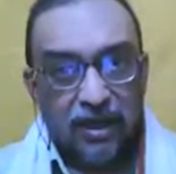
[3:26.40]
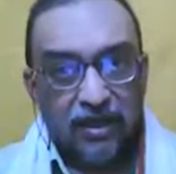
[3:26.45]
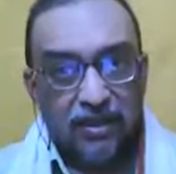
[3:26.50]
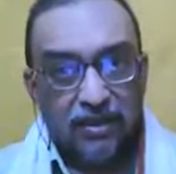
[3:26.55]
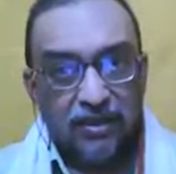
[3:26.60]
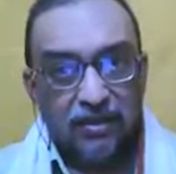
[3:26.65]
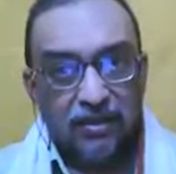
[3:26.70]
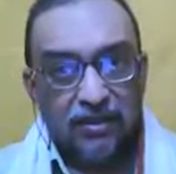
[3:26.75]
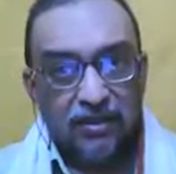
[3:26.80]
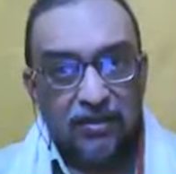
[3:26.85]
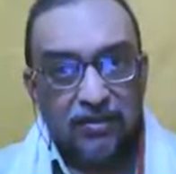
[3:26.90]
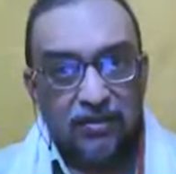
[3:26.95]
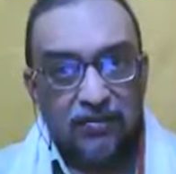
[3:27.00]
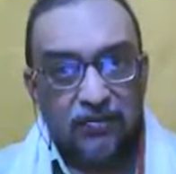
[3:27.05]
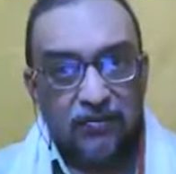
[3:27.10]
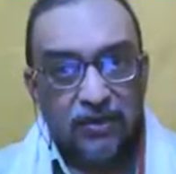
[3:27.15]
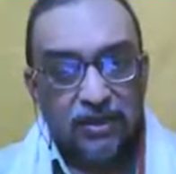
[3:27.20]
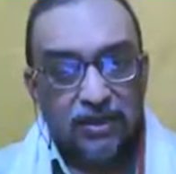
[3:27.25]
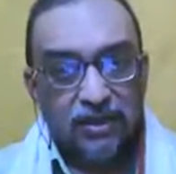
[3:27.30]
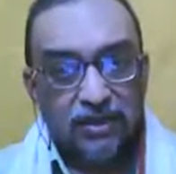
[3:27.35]
And
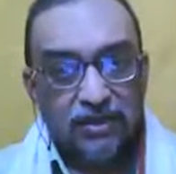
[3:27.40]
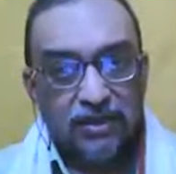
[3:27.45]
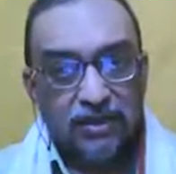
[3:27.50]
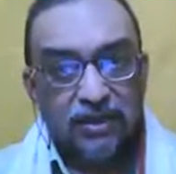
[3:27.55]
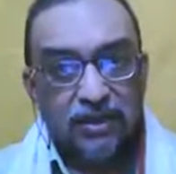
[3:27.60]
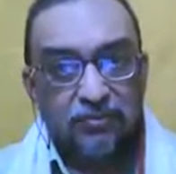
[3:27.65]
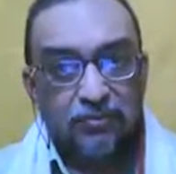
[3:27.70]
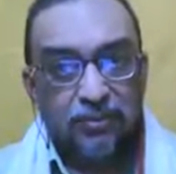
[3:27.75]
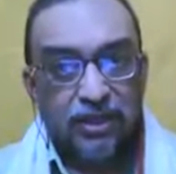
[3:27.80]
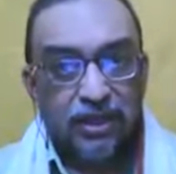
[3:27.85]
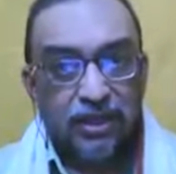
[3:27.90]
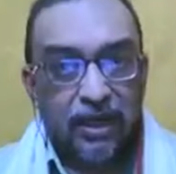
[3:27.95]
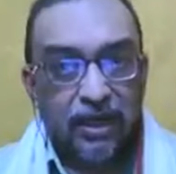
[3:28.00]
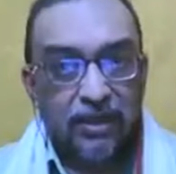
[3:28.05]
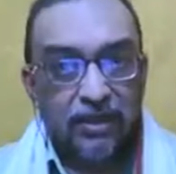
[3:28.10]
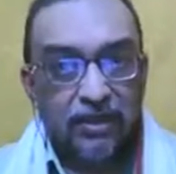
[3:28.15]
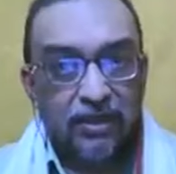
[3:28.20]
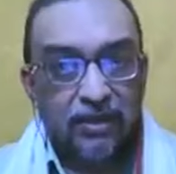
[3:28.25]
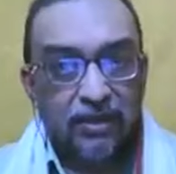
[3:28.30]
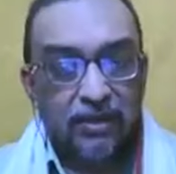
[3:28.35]
once the stealing
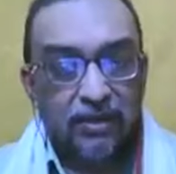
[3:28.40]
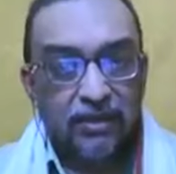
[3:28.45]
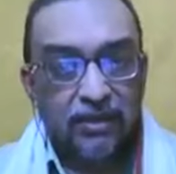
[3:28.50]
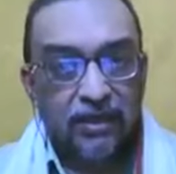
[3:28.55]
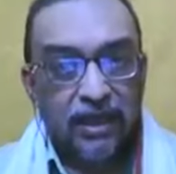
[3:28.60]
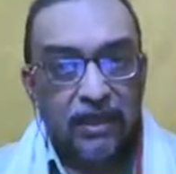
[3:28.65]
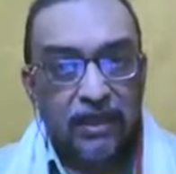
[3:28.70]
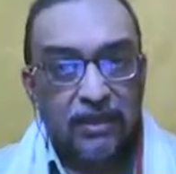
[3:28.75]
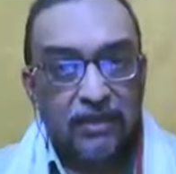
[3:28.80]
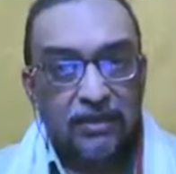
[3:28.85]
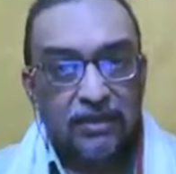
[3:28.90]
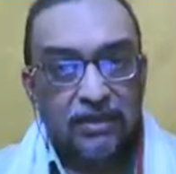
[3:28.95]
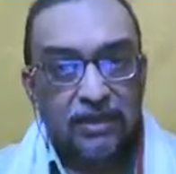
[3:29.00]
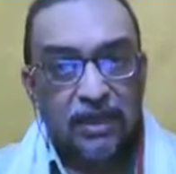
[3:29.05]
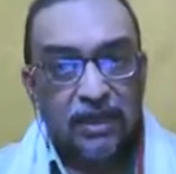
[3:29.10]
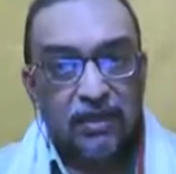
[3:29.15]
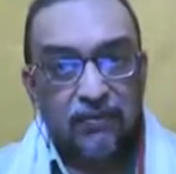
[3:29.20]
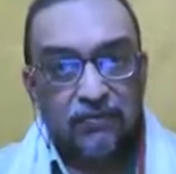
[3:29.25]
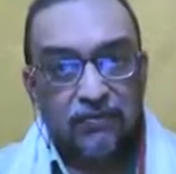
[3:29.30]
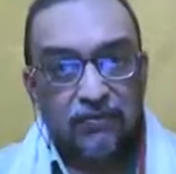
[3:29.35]
began, that
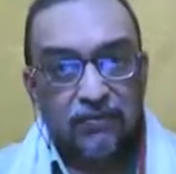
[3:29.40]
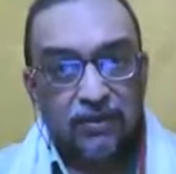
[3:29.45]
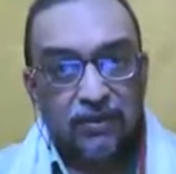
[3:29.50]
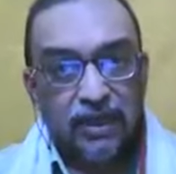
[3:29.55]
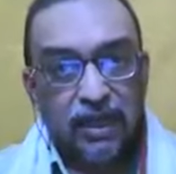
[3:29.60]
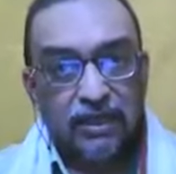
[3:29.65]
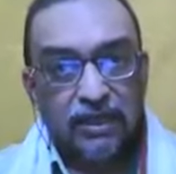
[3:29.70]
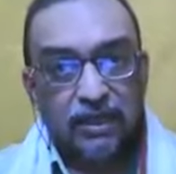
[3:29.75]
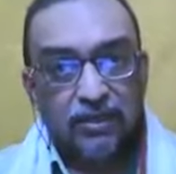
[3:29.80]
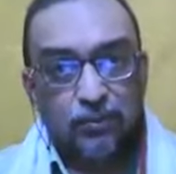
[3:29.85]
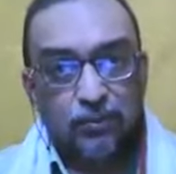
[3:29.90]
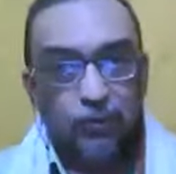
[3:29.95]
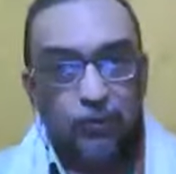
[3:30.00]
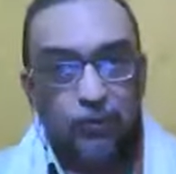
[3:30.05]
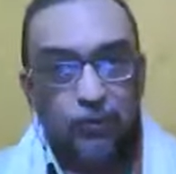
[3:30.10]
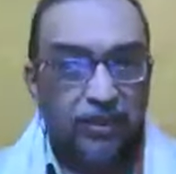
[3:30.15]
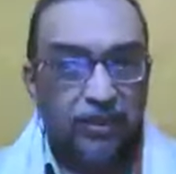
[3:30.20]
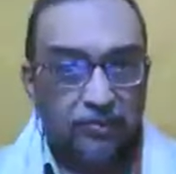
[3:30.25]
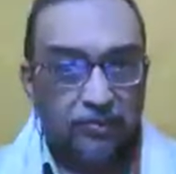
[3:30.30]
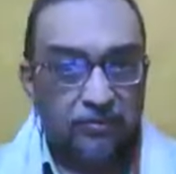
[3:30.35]
itself gathered
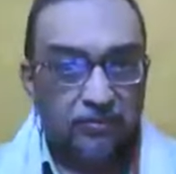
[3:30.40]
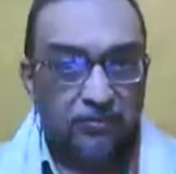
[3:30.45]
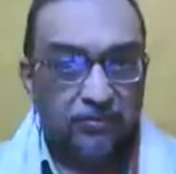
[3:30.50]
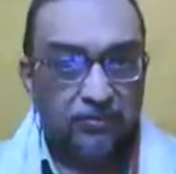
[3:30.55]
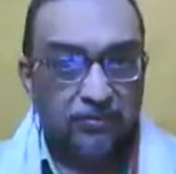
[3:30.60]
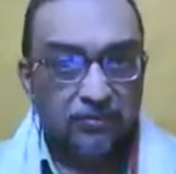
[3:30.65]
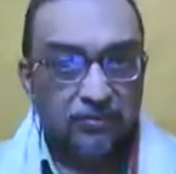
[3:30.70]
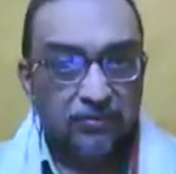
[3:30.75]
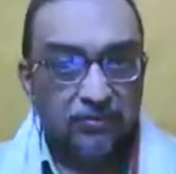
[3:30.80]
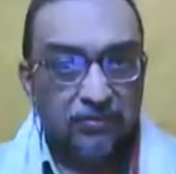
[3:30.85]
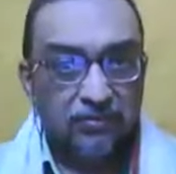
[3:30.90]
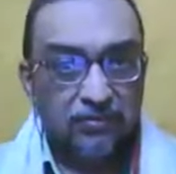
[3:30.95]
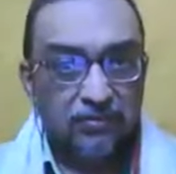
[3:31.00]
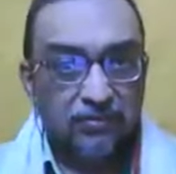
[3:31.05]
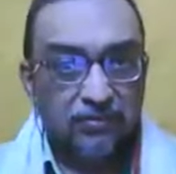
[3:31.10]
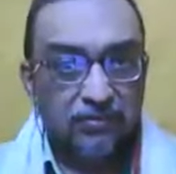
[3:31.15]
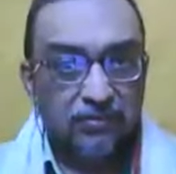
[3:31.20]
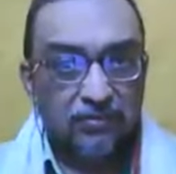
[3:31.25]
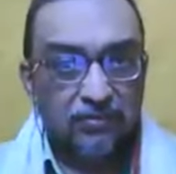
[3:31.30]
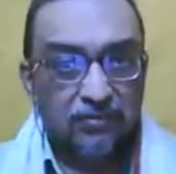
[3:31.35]
momentum.
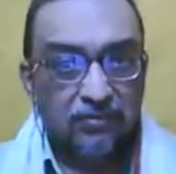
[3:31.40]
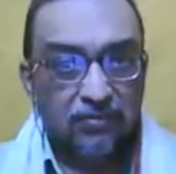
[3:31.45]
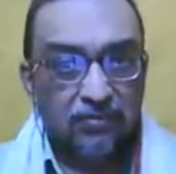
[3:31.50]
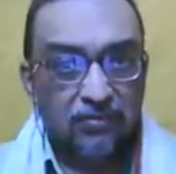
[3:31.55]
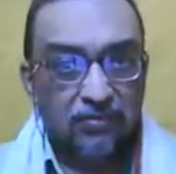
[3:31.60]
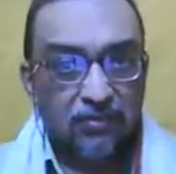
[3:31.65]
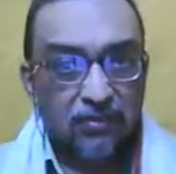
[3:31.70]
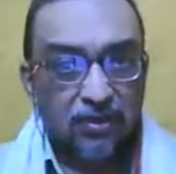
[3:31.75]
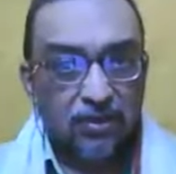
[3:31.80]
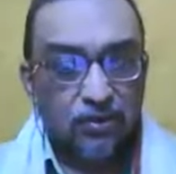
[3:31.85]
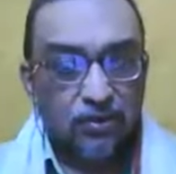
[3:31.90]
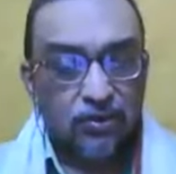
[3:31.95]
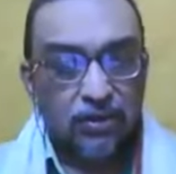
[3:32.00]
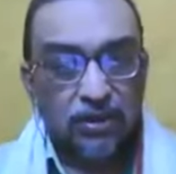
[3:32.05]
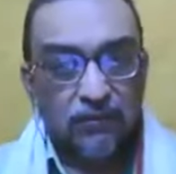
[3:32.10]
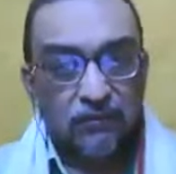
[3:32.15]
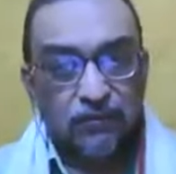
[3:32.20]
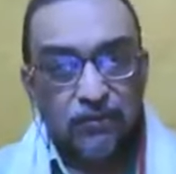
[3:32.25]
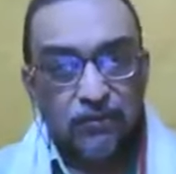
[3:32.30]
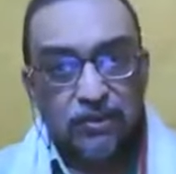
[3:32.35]

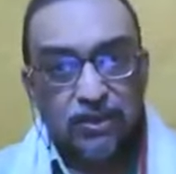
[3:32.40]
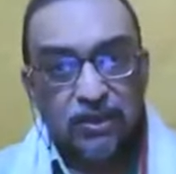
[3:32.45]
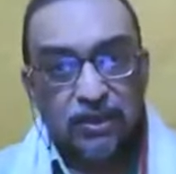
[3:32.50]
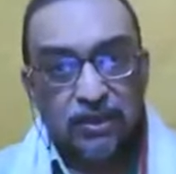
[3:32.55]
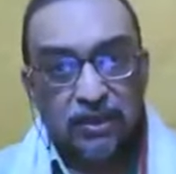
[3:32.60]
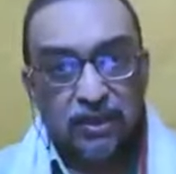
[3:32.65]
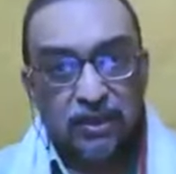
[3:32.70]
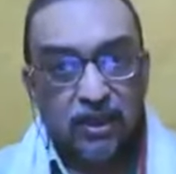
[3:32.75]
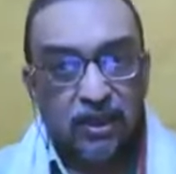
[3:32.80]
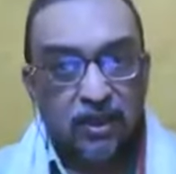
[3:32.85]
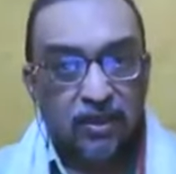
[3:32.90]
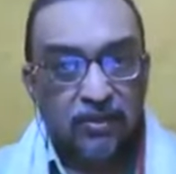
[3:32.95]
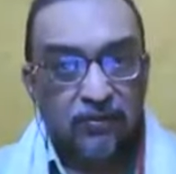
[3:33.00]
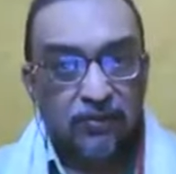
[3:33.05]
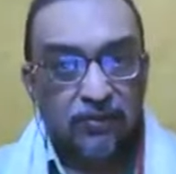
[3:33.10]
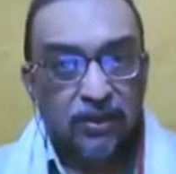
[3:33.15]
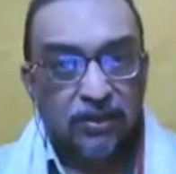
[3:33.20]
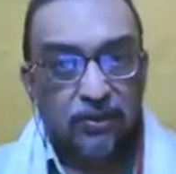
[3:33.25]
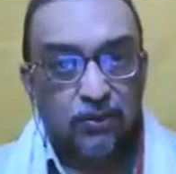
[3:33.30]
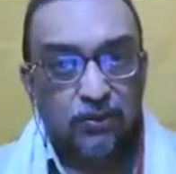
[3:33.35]
So if you see a
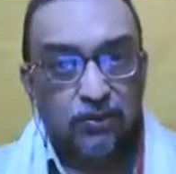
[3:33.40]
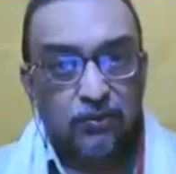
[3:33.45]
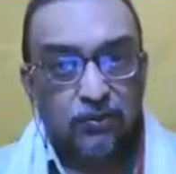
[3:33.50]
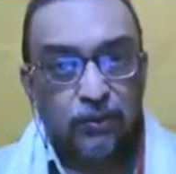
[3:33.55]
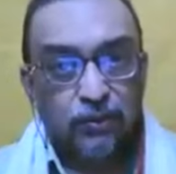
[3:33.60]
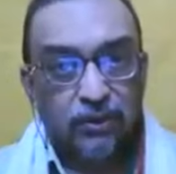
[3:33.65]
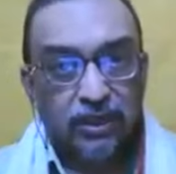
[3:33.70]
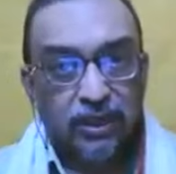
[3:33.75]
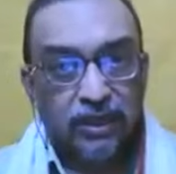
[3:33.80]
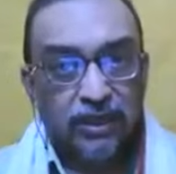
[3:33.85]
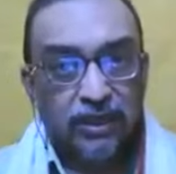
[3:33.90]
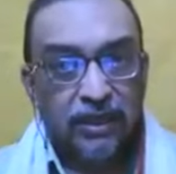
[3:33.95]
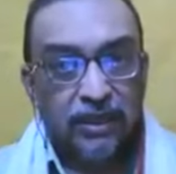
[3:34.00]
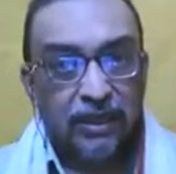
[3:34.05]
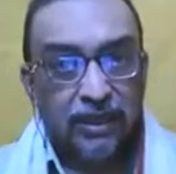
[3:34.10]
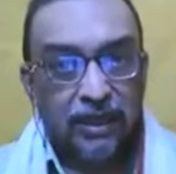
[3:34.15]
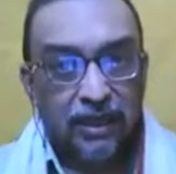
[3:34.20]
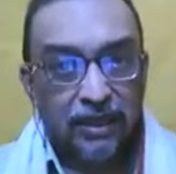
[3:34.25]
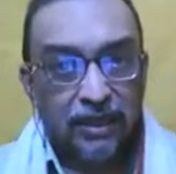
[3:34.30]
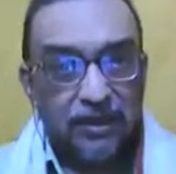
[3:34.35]
car with 2 broken
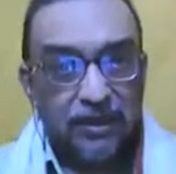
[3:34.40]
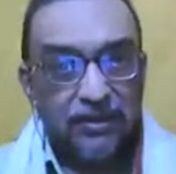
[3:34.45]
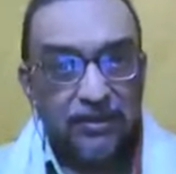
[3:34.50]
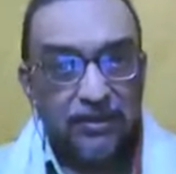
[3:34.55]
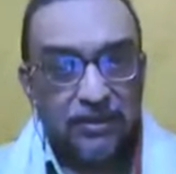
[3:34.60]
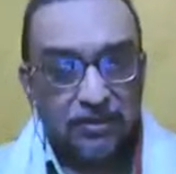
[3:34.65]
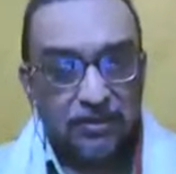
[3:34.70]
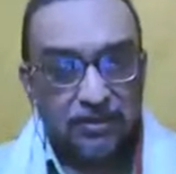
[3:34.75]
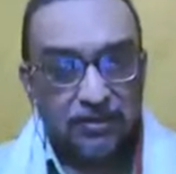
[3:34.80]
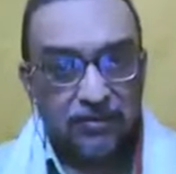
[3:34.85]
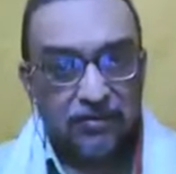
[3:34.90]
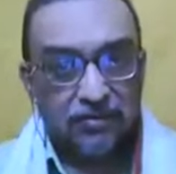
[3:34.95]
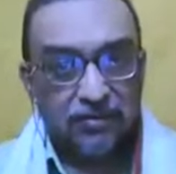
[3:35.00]
tail lights